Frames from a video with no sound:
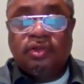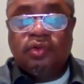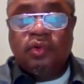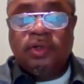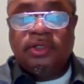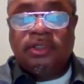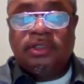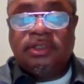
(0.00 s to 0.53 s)

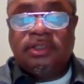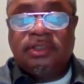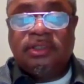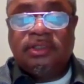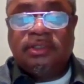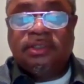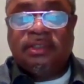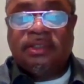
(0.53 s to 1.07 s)

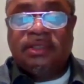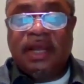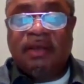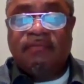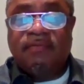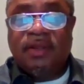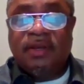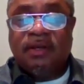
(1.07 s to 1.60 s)

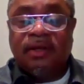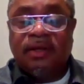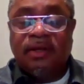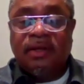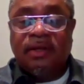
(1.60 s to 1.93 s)
27.